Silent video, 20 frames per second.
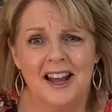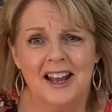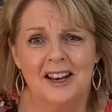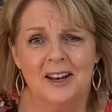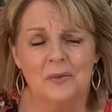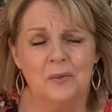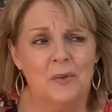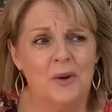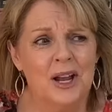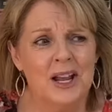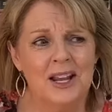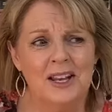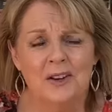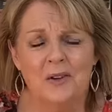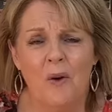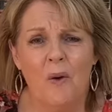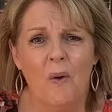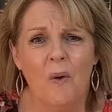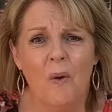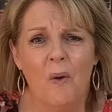and it weed
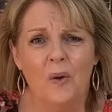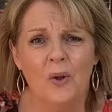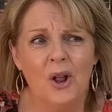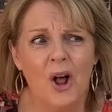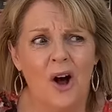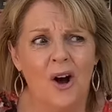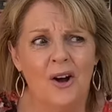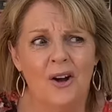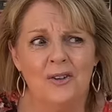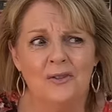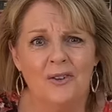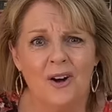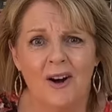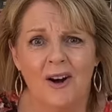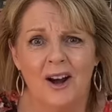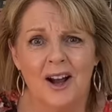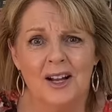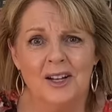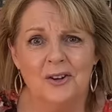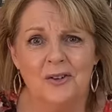all over
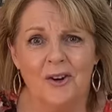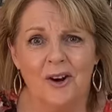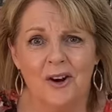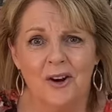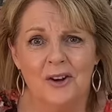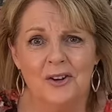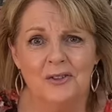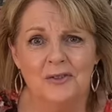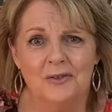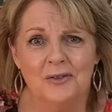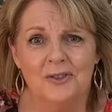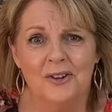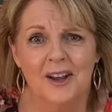Highgrove,